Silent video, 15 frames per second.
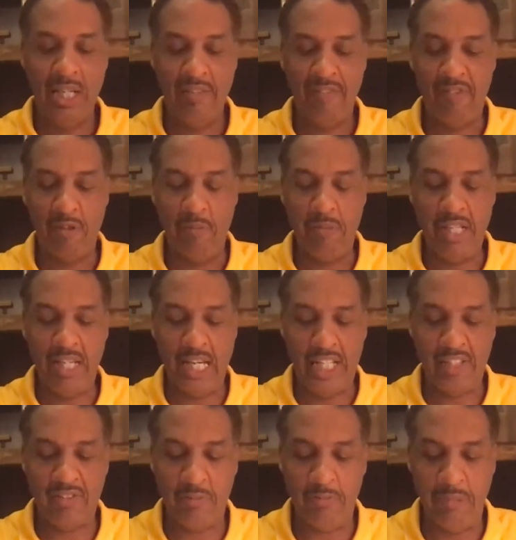For me,
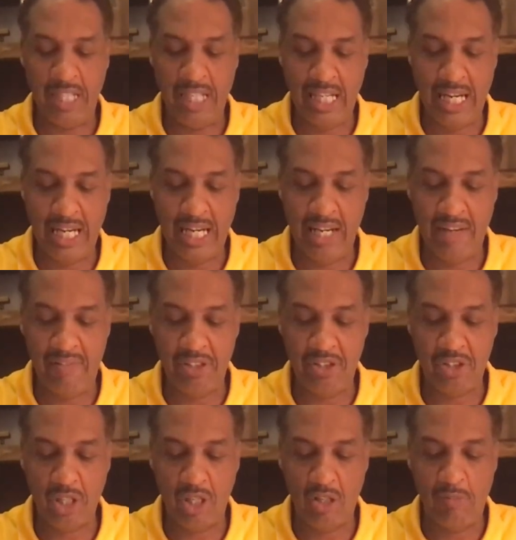as for me, I have
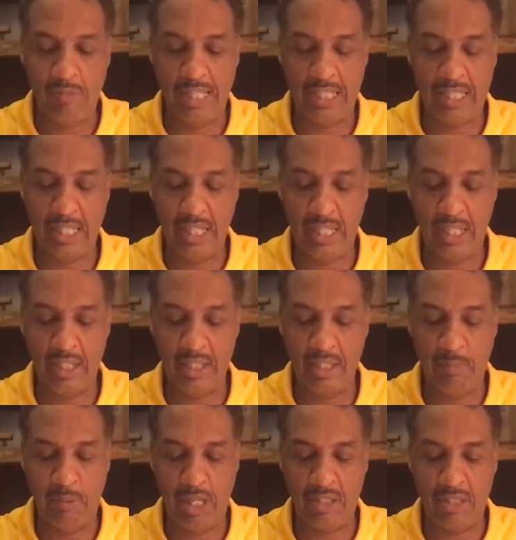installed my king
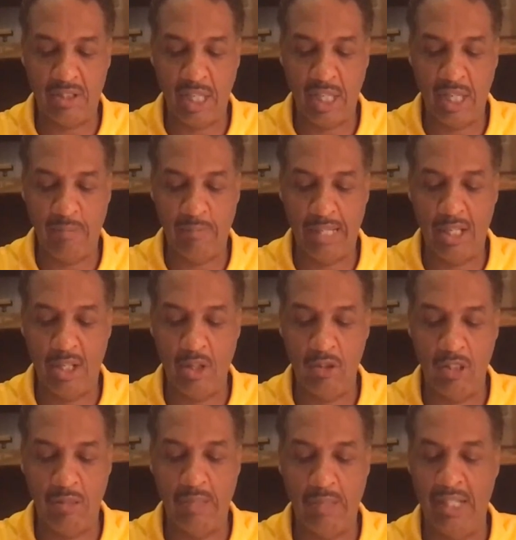upon Zion, my
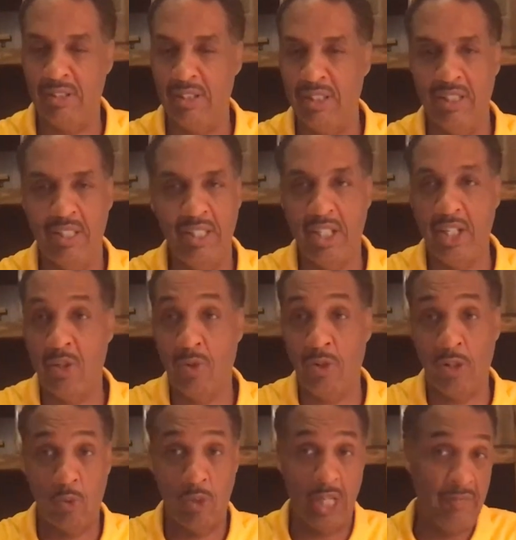holy mountain. In other
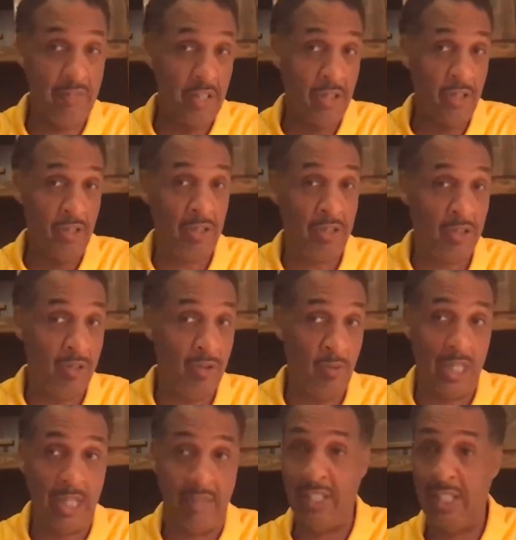words, whatever you're going to do,
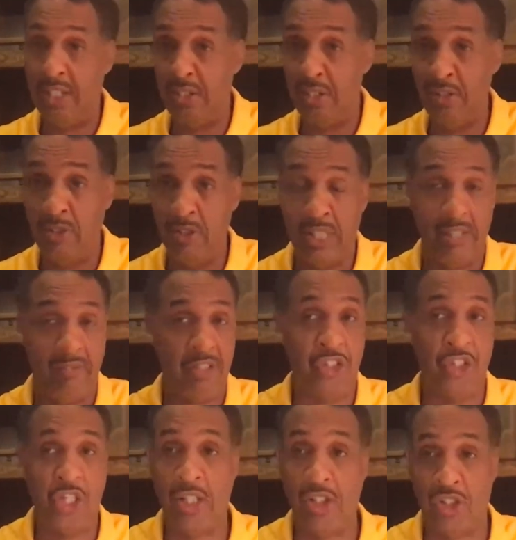whatever they're doing, their
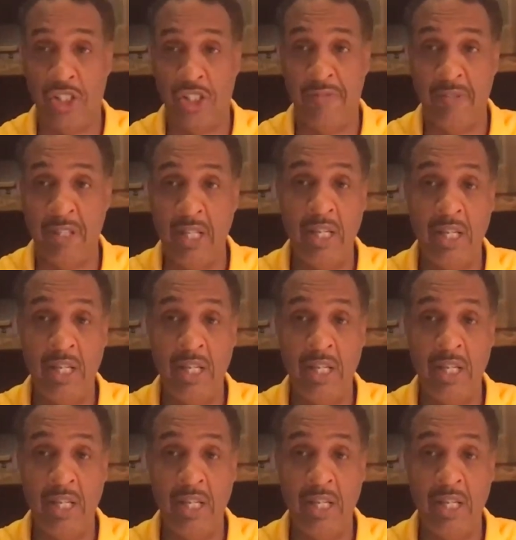rejection,